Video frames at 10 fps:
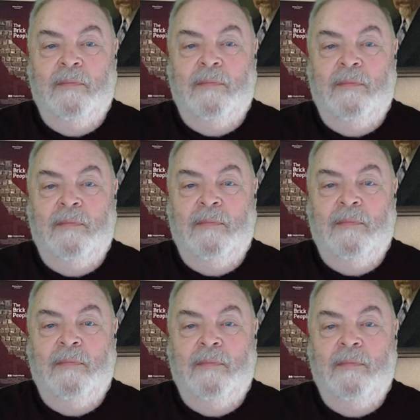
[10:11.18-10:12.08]

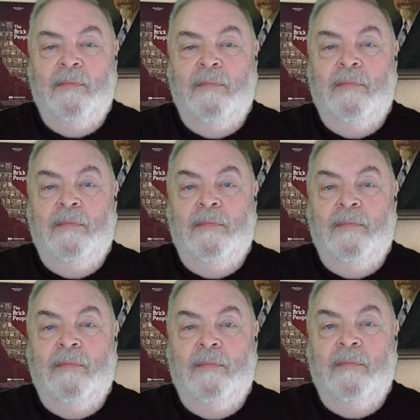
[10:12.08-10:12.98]

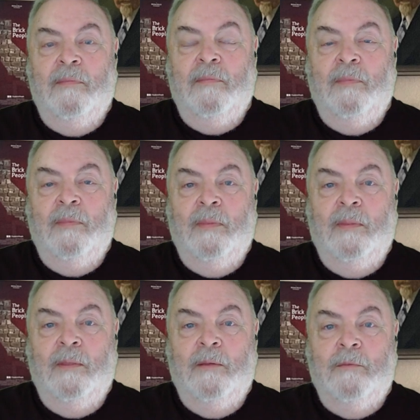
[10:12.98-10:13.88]

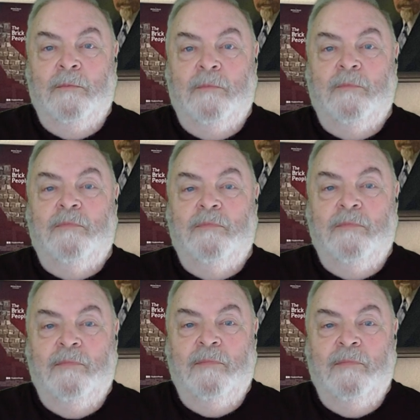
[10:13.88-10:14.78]

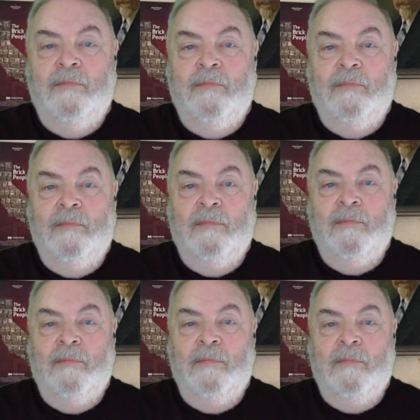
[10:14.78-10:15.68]

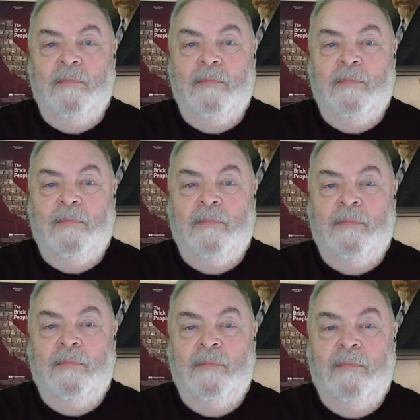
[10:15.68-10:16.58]

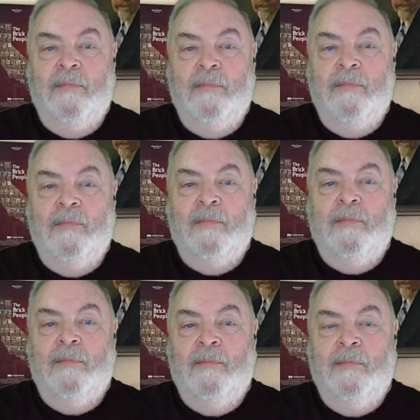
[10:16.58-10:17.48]

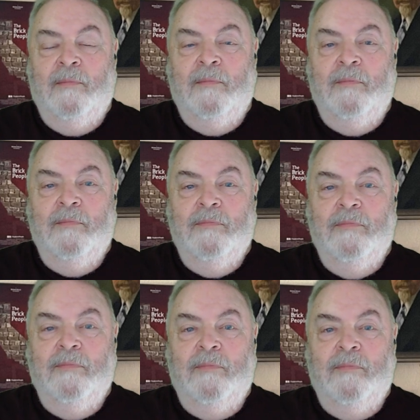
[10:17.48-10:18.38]

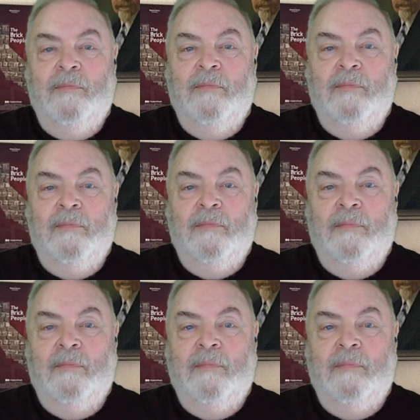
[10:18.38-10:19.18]
No words are spoken by the person on screen.